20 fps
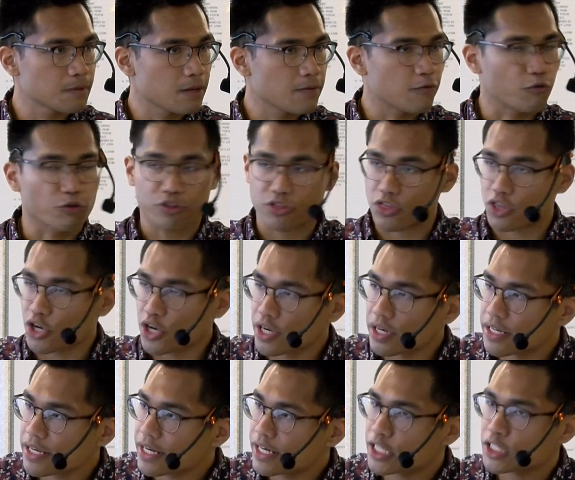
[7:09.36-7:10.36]
For 30
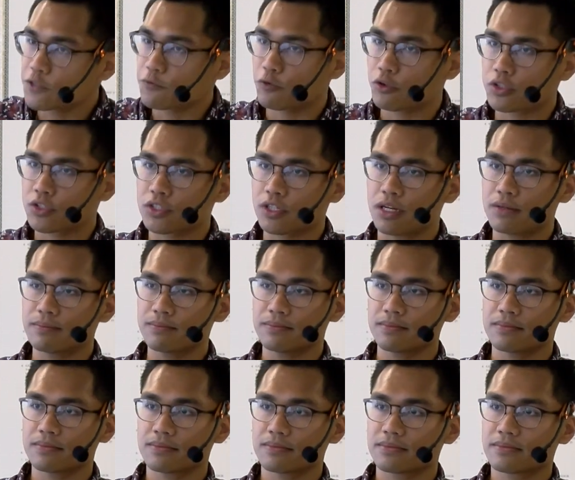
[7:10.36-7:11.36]
years for some?
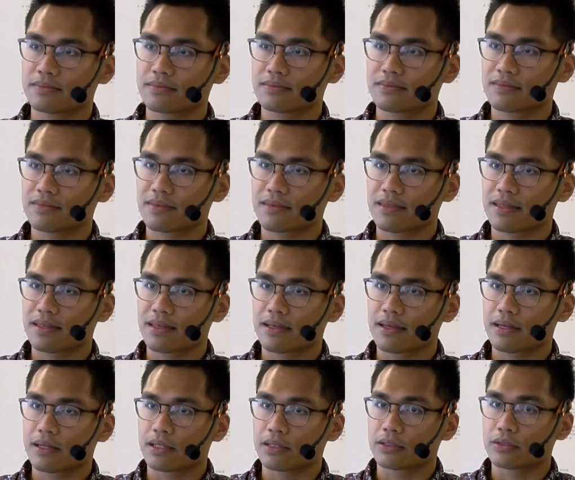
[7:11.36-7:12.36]

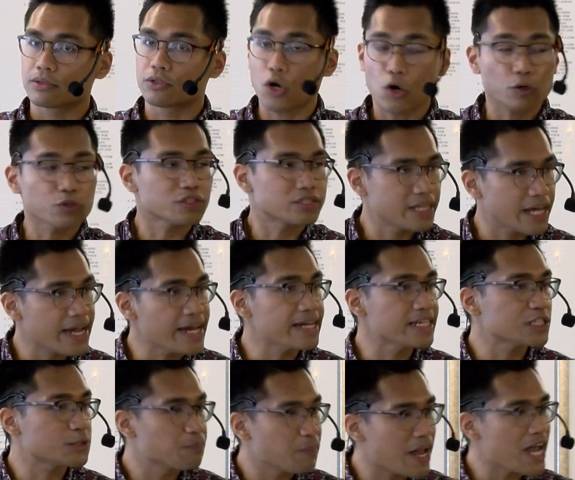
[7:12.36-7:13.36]
Those
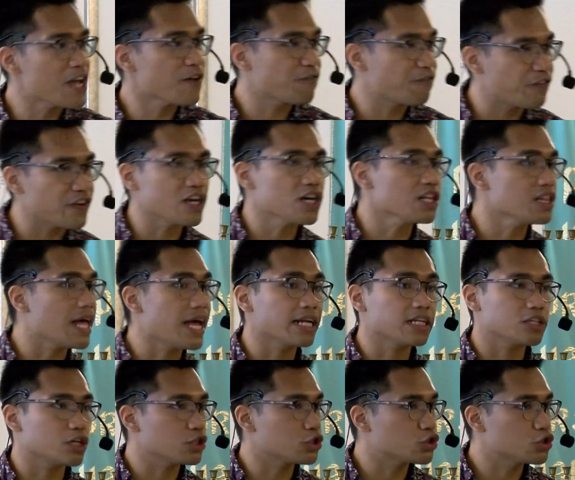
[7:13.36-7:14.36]
days may feel like
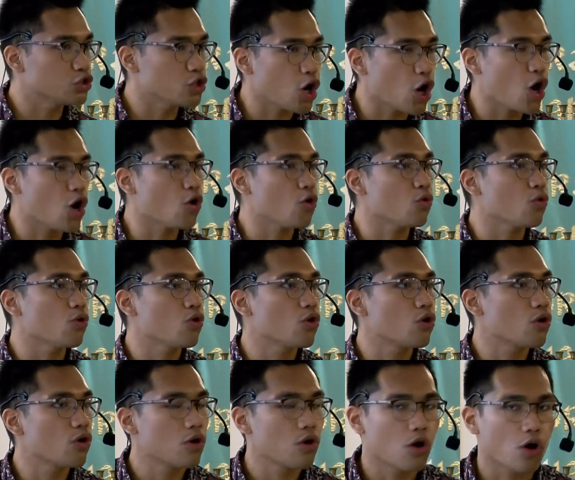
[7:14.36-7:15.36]
there's no
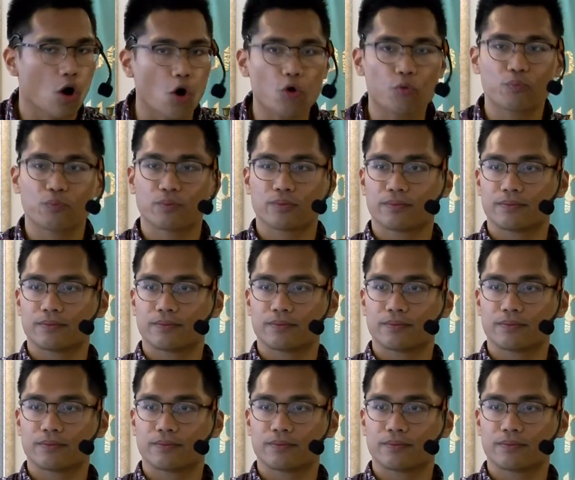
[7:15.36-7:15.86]
hope.